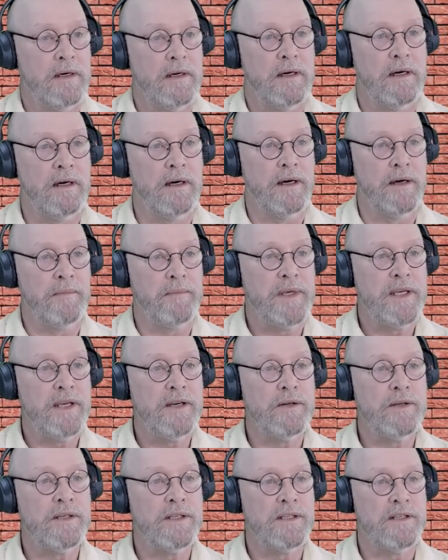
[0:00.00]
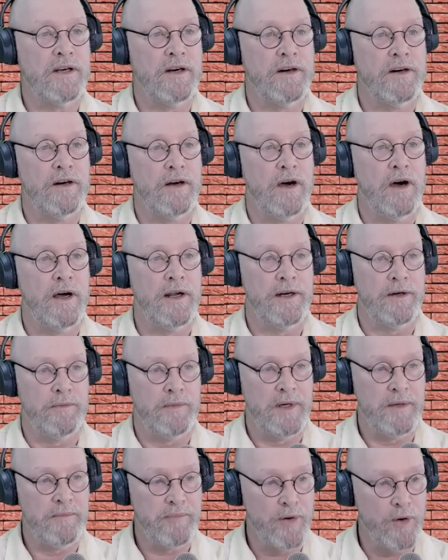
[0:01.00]
Here is our audit
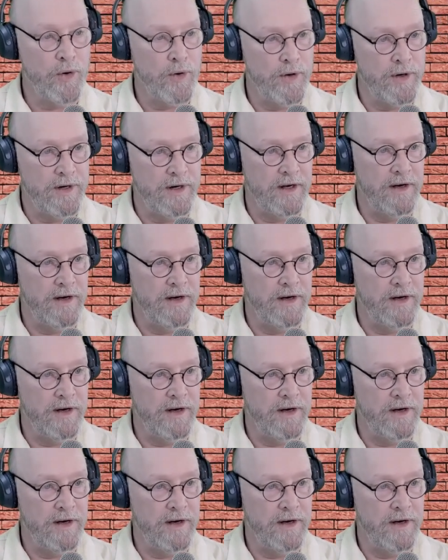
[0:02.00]
report